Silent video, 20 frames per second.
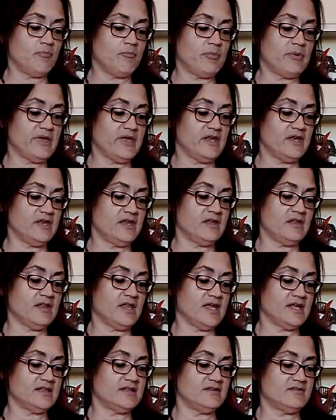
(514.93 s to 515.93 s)
But
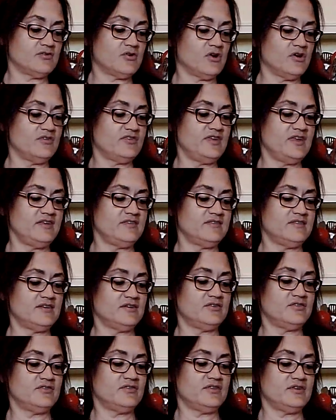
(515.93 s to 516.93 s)
like this card says,
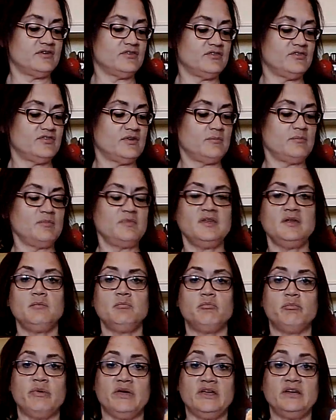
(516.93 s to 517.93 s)
there's
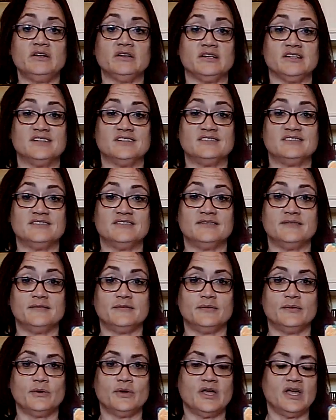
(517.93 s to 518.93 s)
something better.
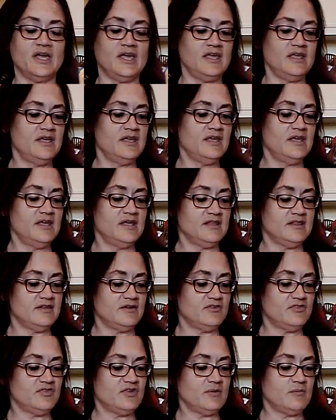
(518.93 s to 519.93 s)
Okay,
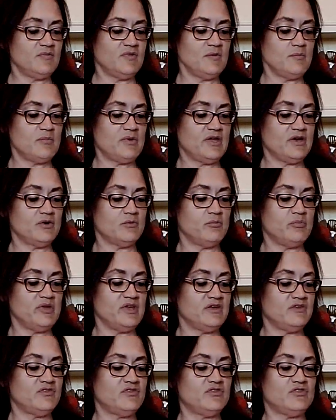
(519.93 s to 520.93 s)
there's something better.
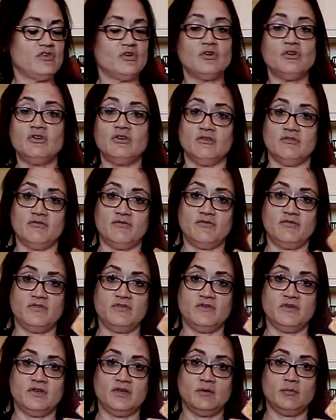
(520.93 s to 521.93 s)
Be assertive
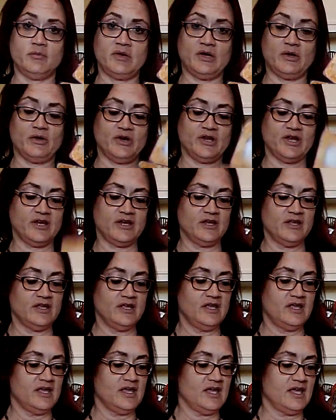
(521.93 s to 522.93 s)
about it.
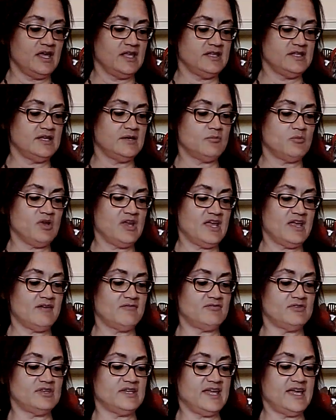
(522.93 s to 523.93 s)
And then we
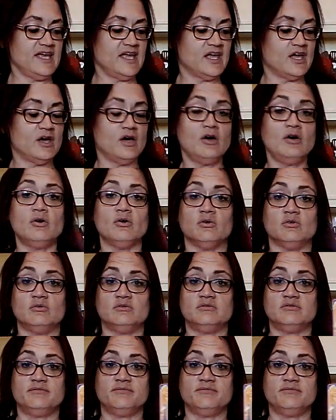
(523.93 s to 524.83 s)
have let go,